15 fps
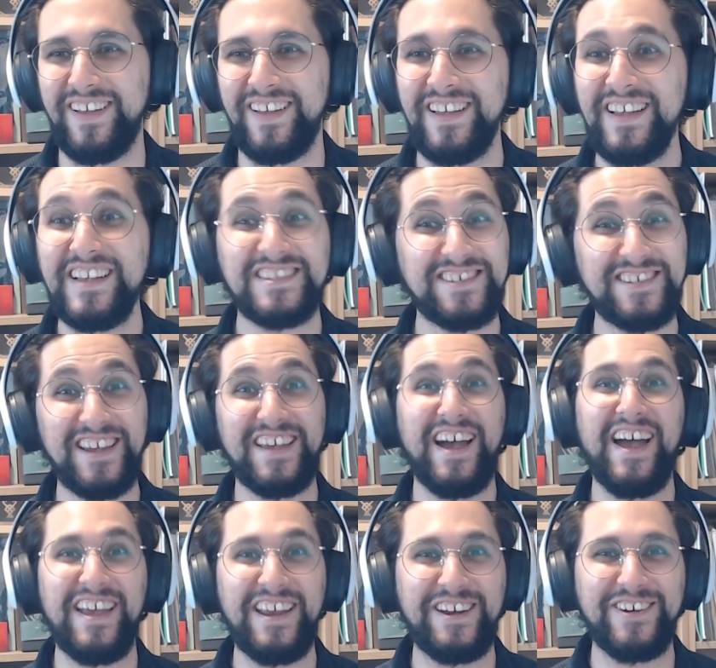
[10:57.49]
Stay
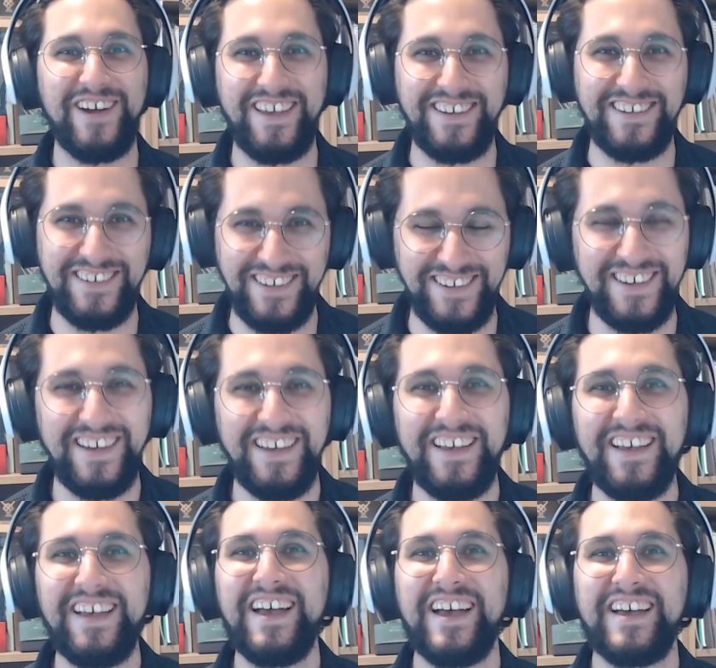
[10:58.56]
hydrated.
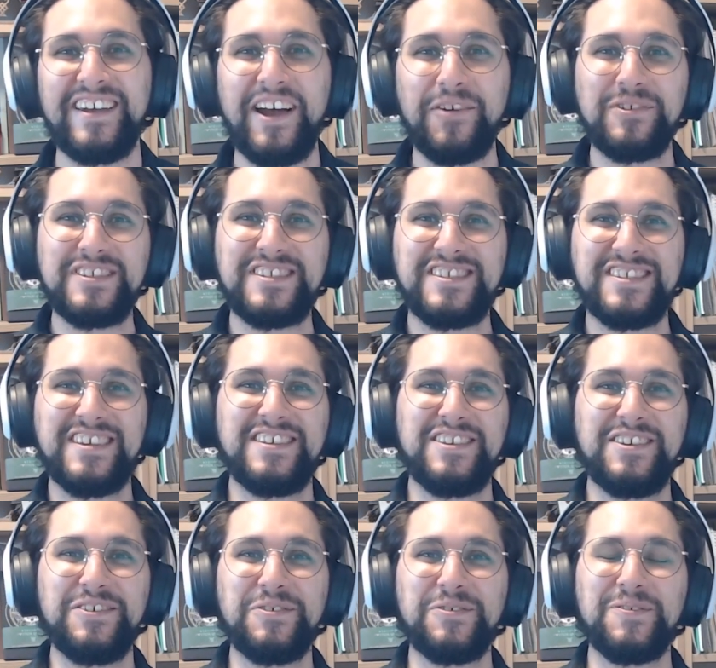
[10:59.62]
And I will see
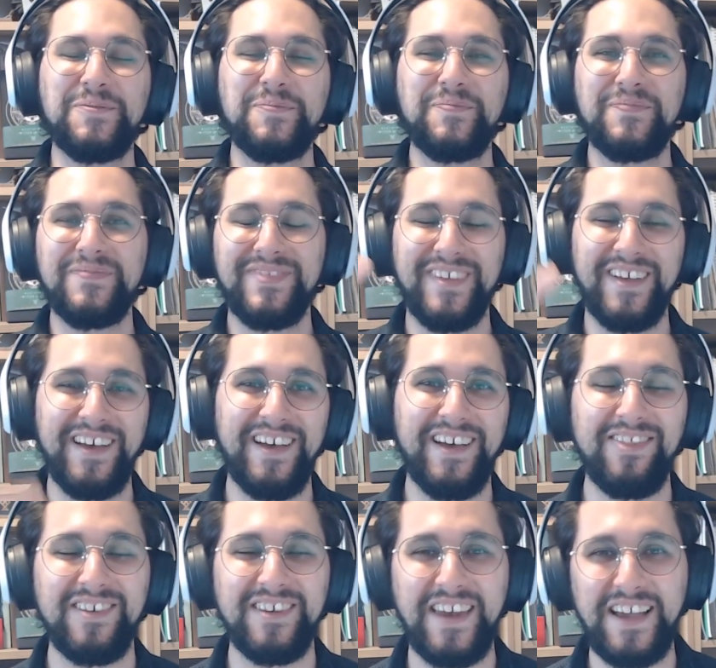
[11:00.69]
you in
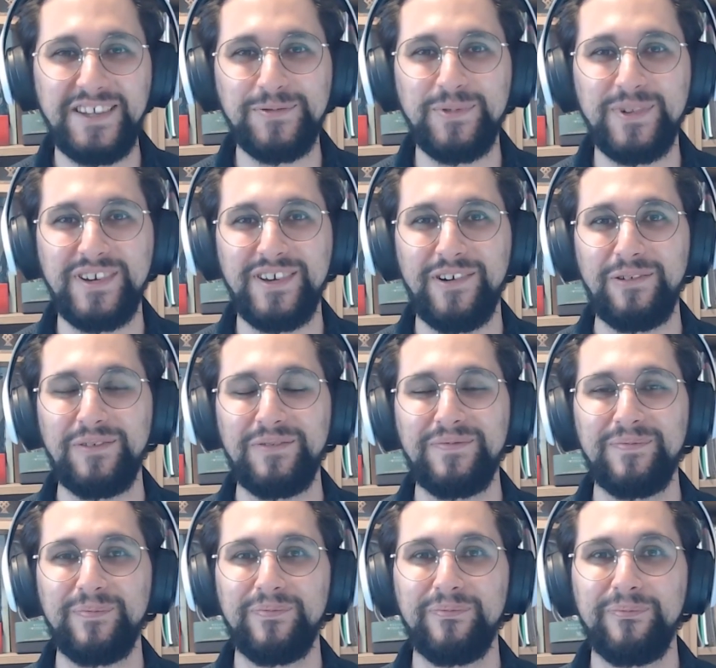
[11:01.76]
the next video.
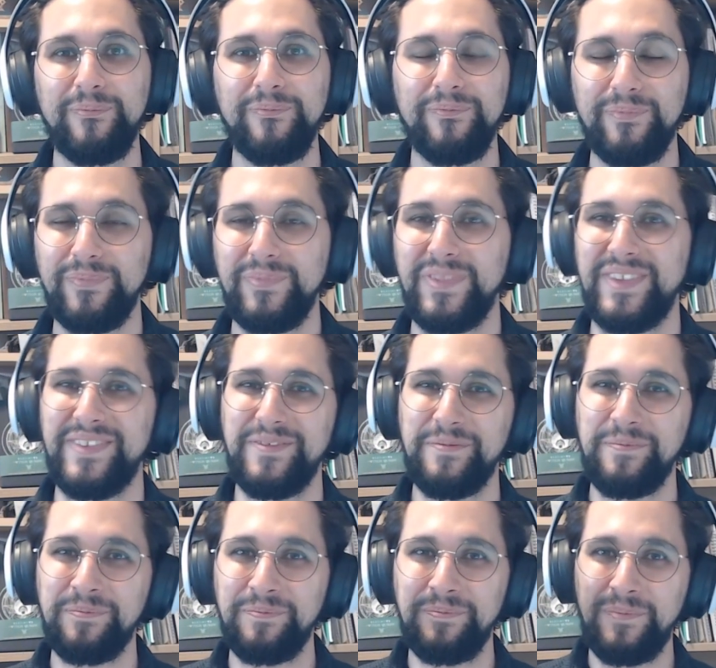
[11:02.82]

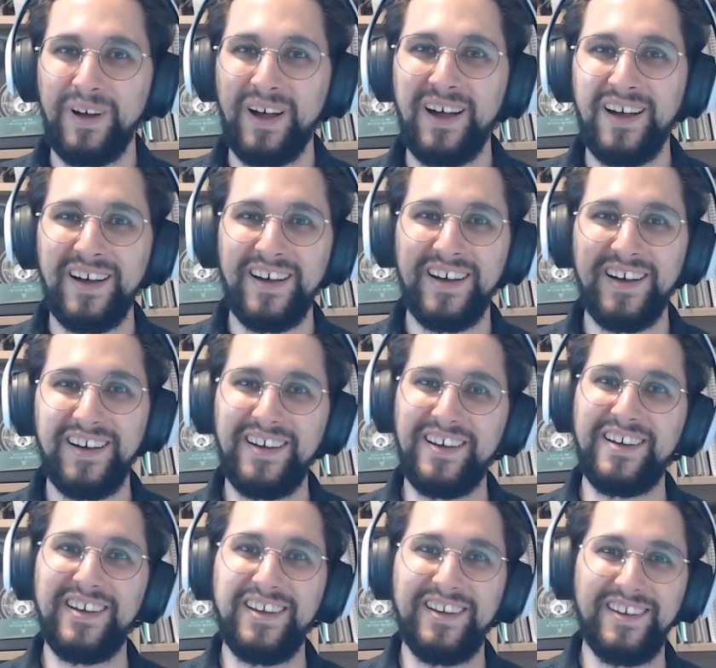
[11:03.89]
Bye.